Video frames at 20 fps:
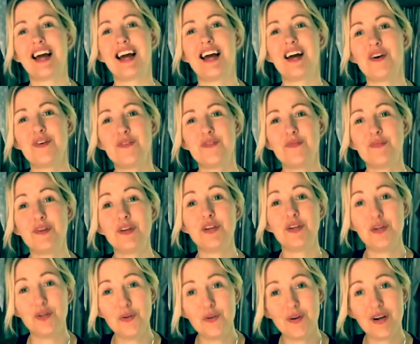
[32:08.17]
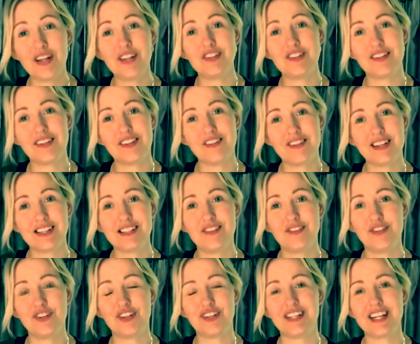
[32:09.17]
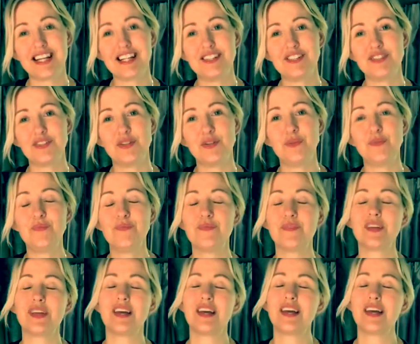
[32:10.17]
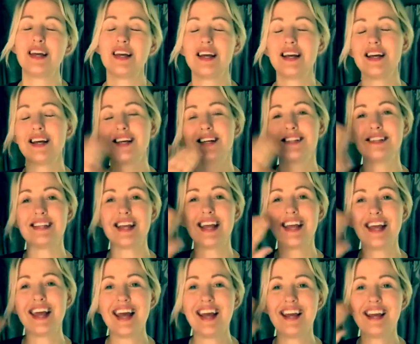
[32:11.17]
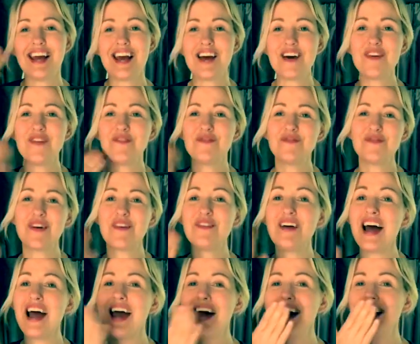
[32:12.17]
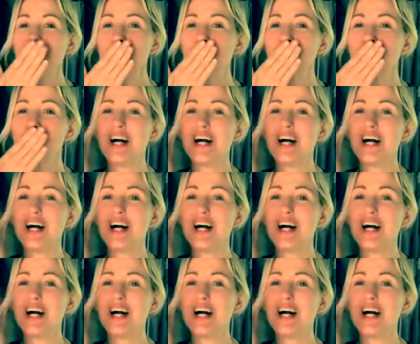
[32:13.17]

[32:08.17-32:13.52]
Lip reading: I hope you enjoy the rest of your day too. Take care now. Bye